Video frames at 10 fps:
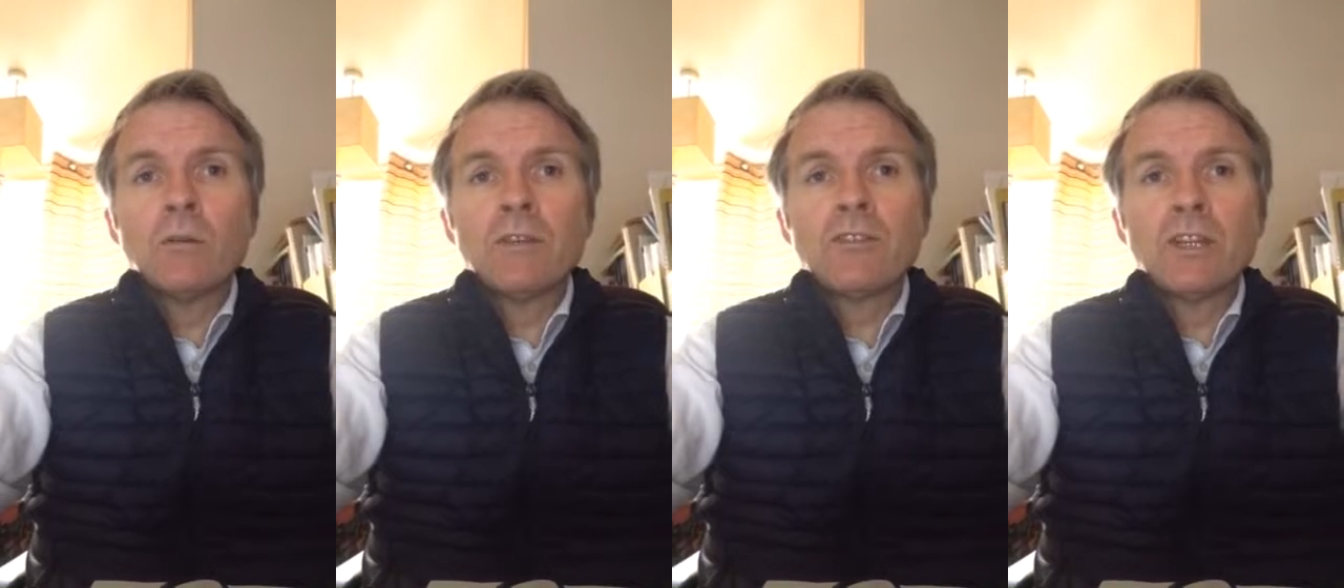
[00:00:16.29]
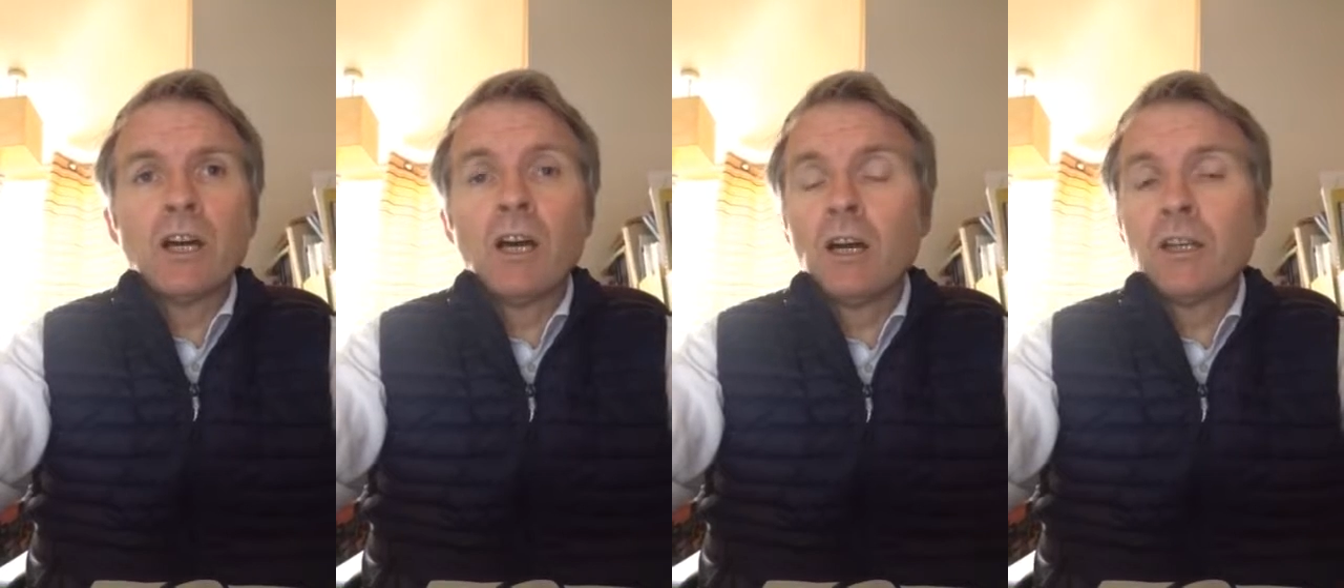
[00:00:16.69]
we've seen
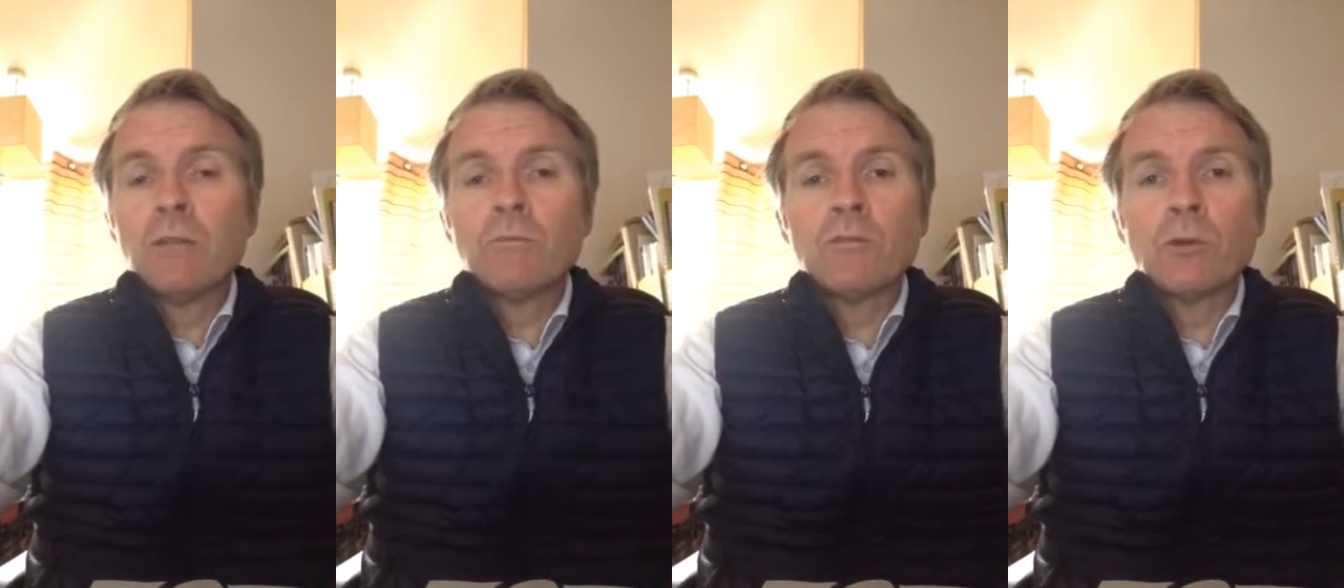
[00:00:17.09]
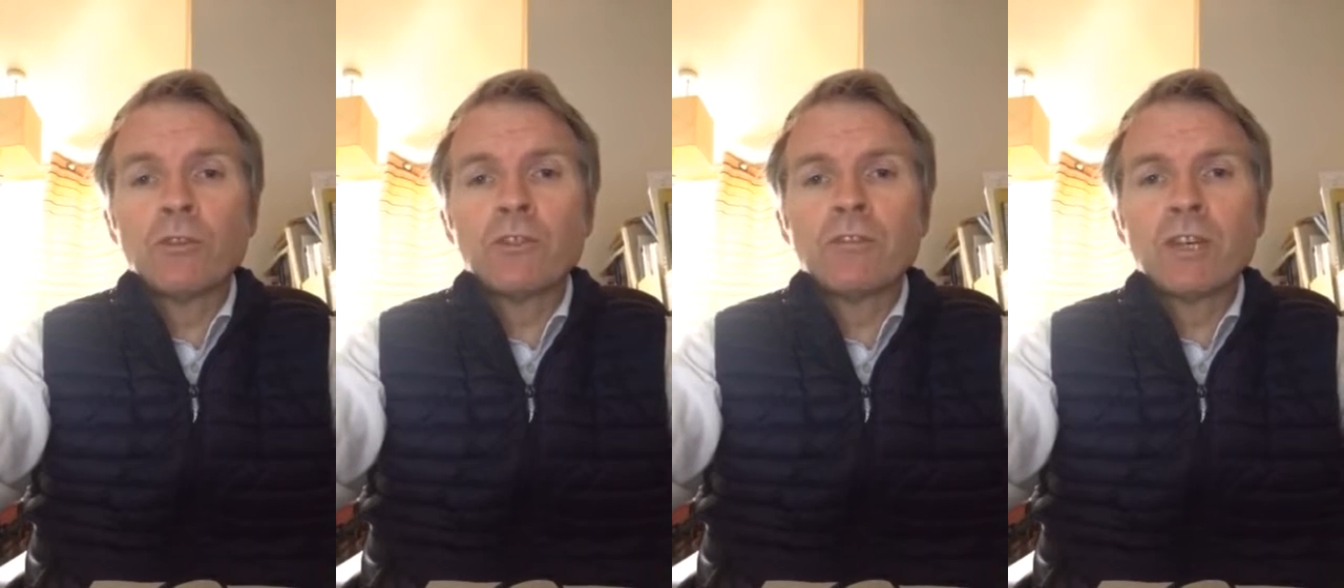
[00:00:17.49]
a high number of
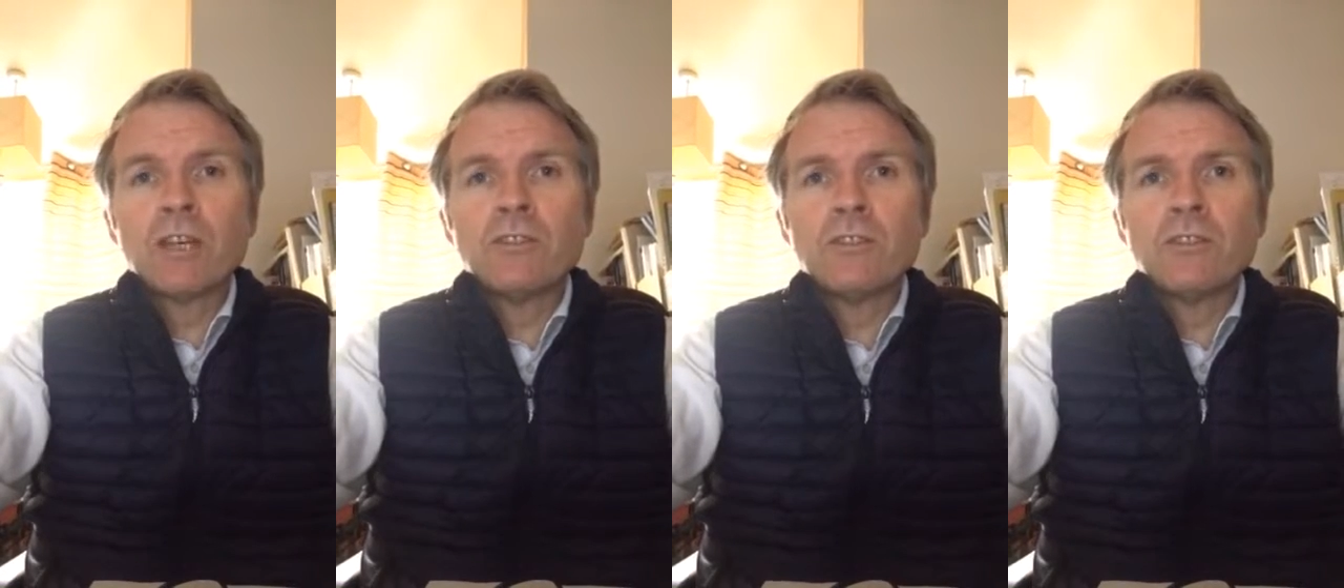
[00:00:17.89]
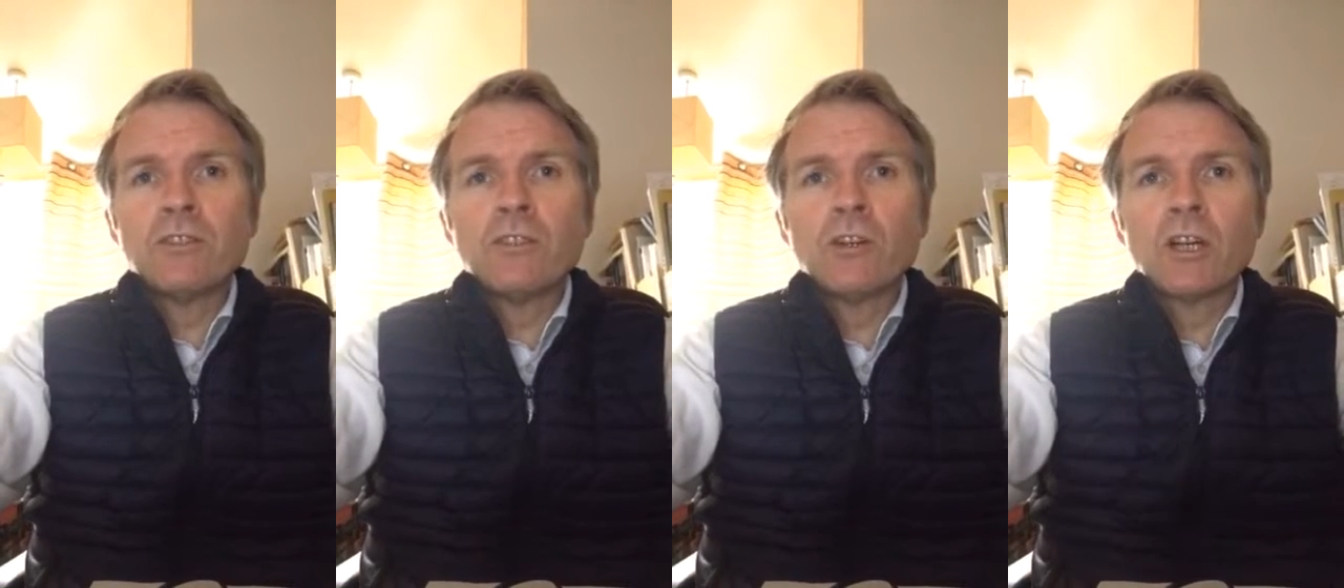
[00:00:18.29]
positive cases
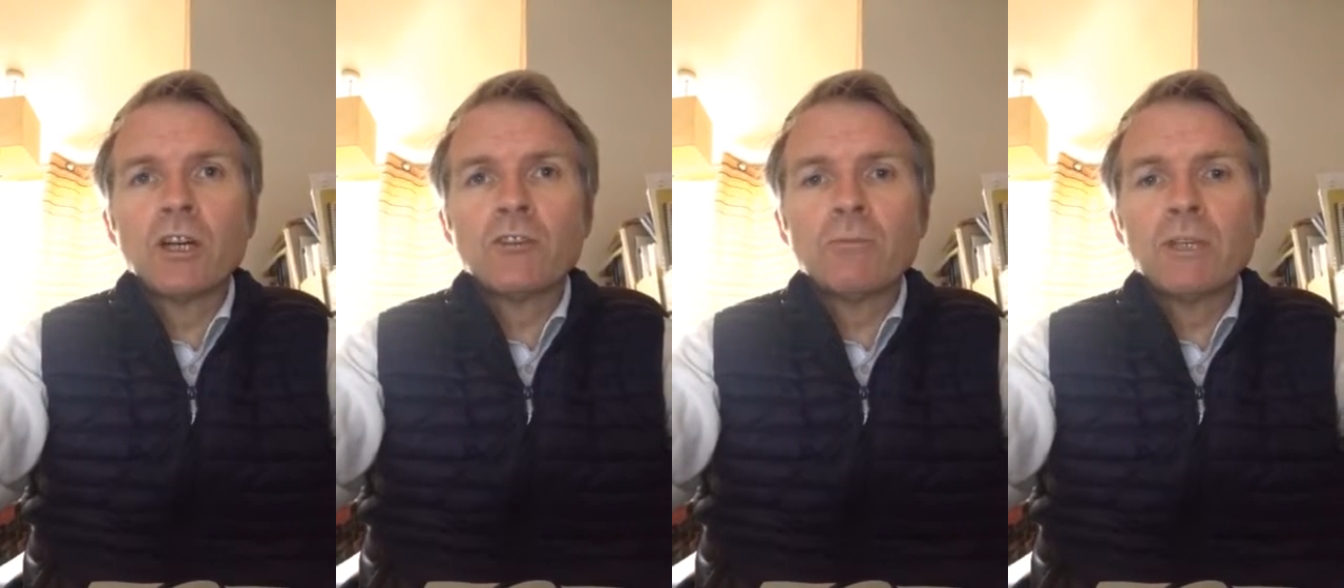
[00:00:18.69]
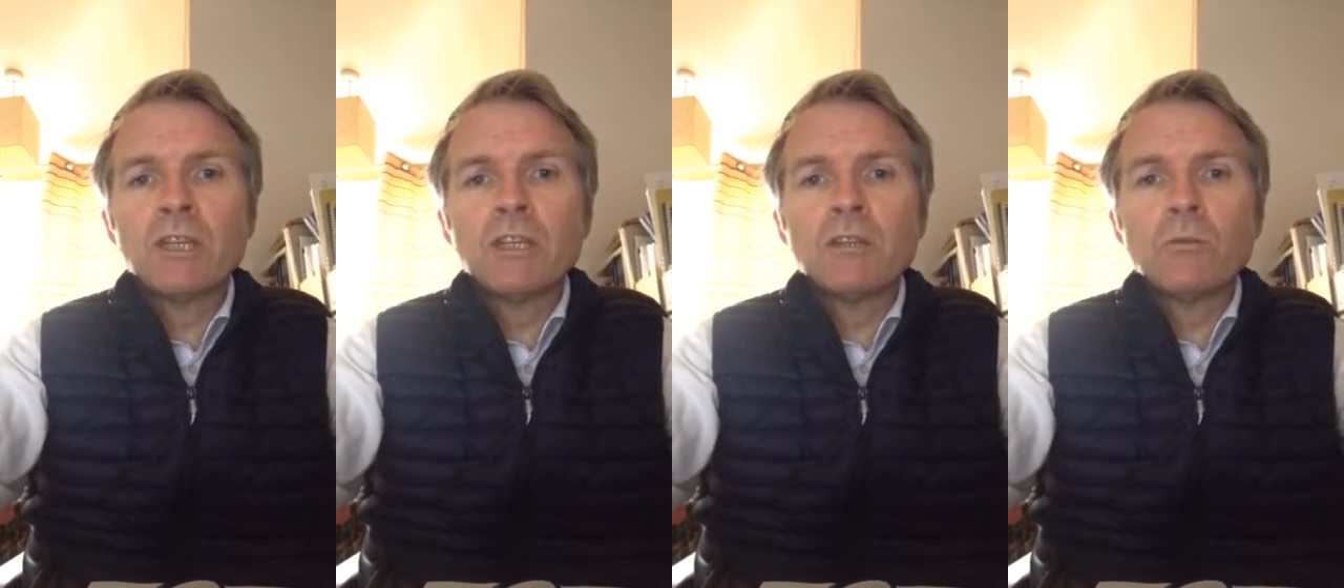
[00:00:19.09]
in Doncaster
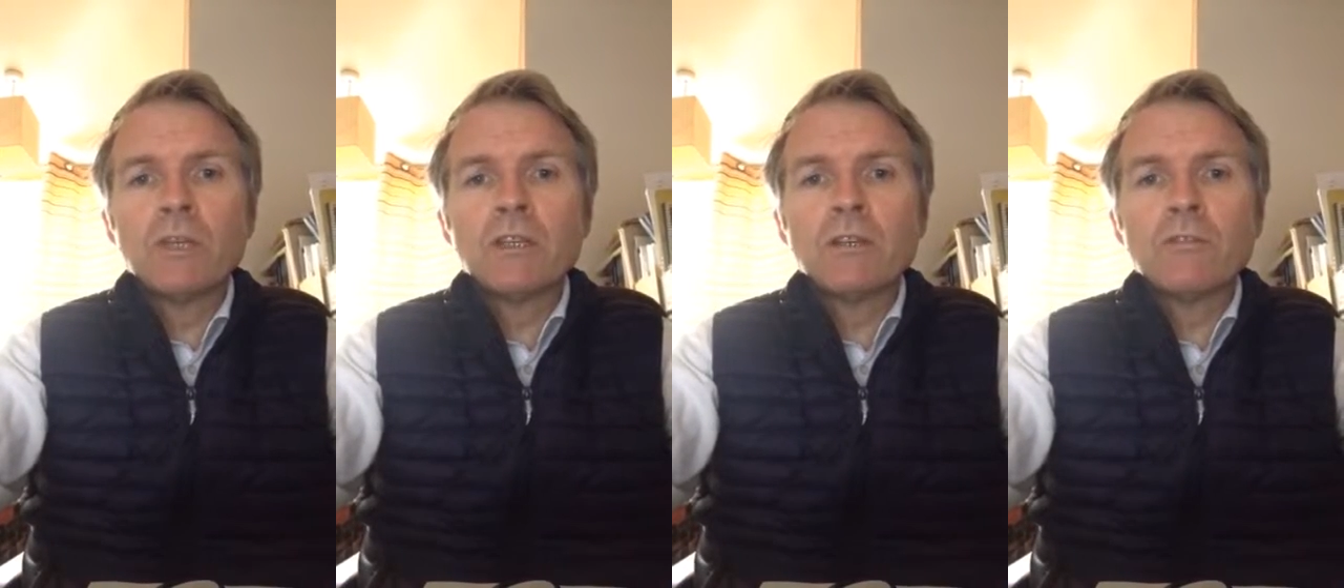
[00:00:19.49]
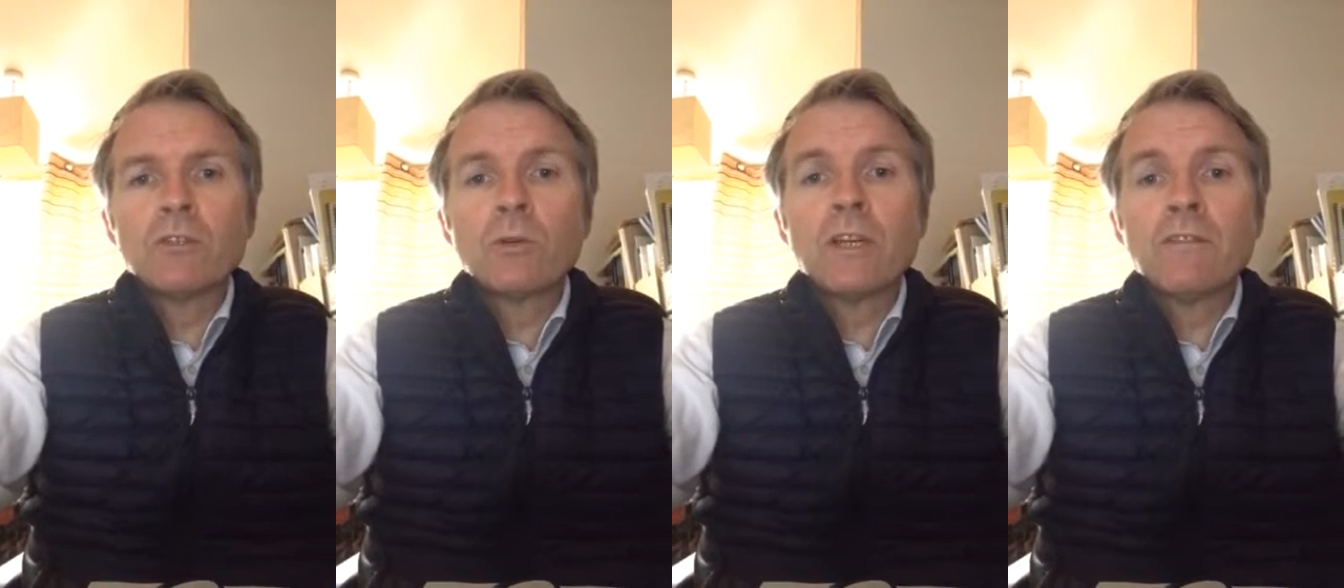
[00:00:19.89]
beginning the week of the
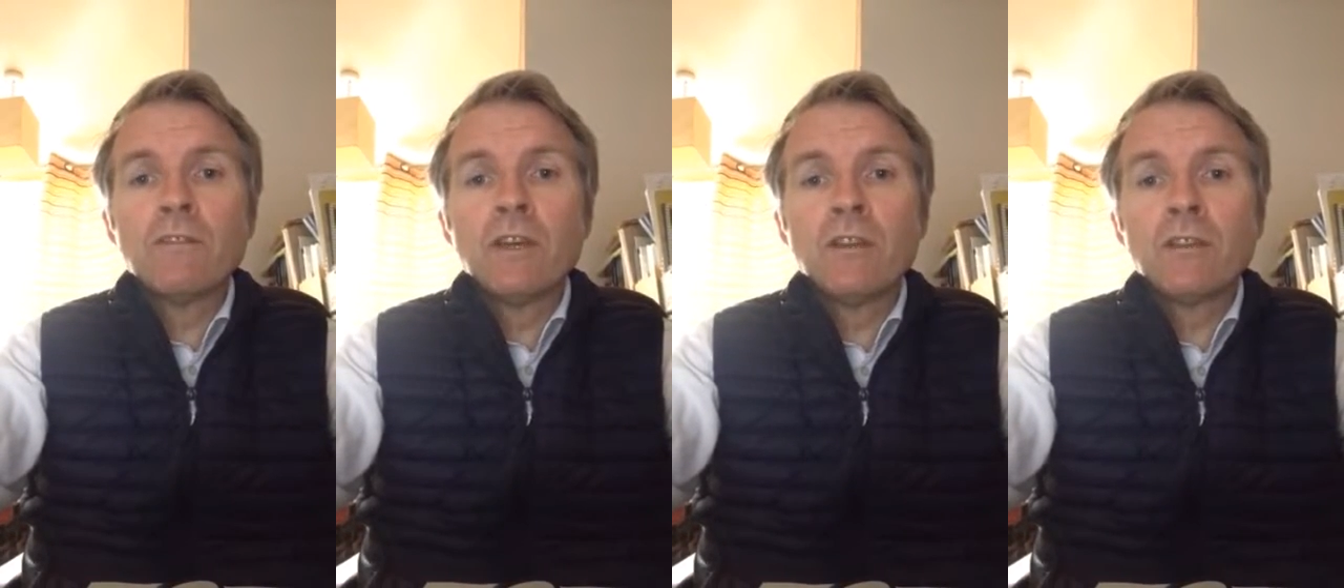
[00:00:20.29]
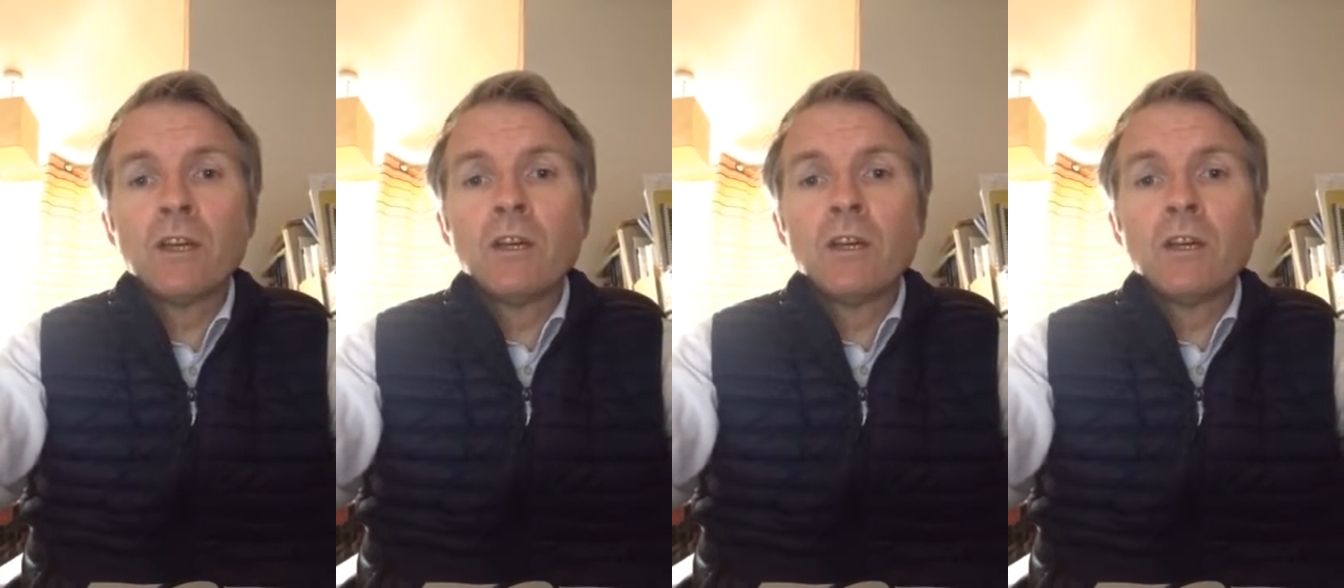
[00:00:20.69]
25th